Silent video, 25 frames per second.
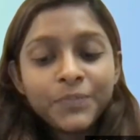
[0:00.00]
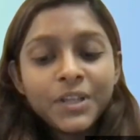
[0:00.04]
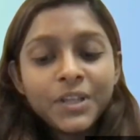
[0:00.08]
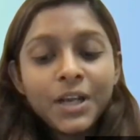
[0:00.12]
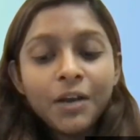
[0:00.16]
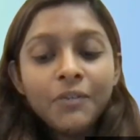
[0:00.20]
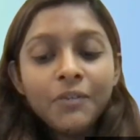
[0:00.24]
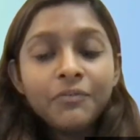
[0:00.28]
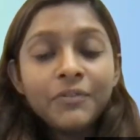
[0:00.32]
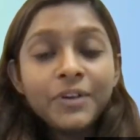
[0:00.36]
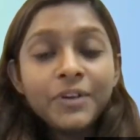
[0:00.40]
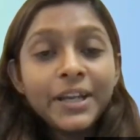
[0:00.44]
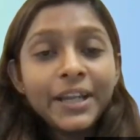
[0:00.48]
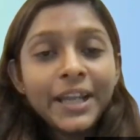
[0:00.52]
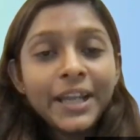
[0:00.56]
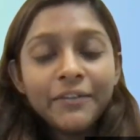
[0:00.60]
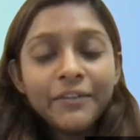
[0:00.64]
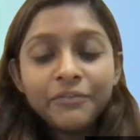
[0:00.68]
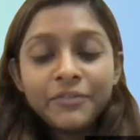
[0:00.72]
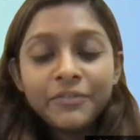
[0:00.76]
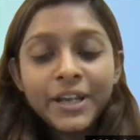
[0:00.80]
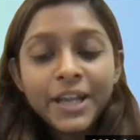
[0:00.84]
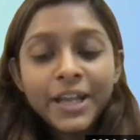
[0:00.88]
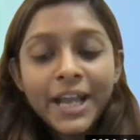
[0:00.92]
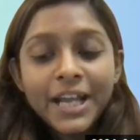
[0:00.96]
covering
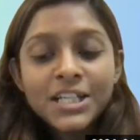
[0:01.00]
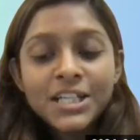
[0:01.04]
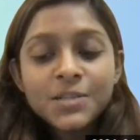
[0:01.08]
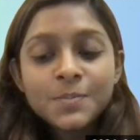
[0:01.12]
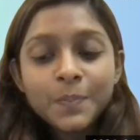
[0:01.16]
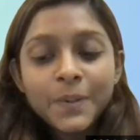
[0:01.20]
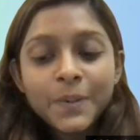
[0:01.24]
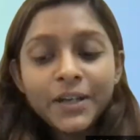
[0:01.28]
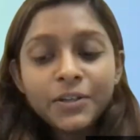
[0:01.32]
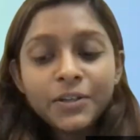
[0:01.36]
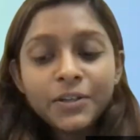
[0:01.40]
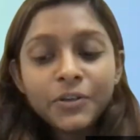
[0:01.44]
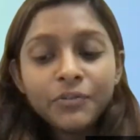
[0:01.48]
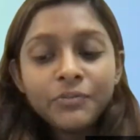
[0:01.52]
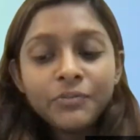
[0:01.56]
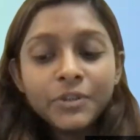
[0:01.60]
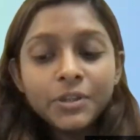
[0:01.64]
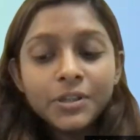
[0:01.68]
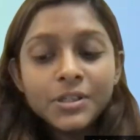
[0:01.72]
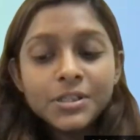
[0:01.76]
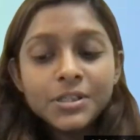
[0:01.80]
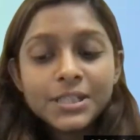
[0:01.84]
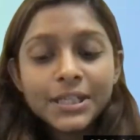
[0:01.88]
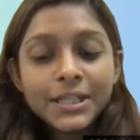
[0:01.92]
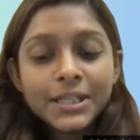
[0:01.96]
every aspect of
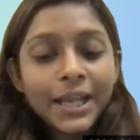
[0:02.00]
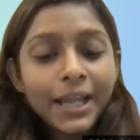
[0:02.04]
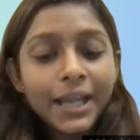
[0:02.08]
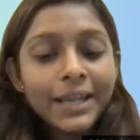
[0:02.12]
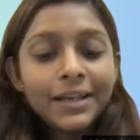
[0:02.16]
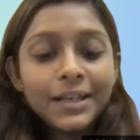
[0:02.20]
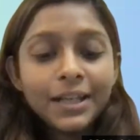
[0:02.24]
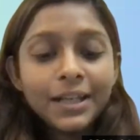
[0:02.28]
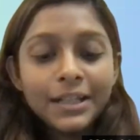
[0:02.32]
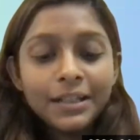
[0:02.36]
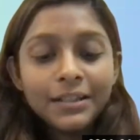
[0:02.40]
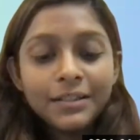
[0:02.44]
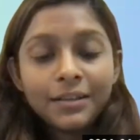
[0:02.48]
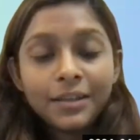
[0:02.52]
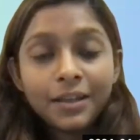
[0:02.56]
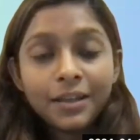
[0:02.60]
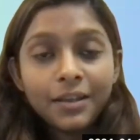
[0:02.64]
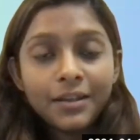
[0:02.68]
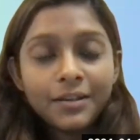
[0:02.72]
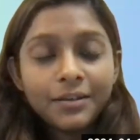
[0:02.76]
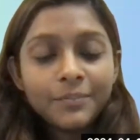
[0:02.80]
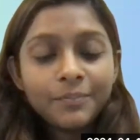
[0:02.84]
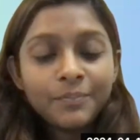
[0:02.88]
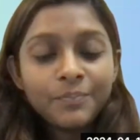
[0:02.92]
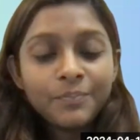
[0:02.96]
nursing and
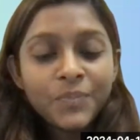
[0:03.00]
healthcare.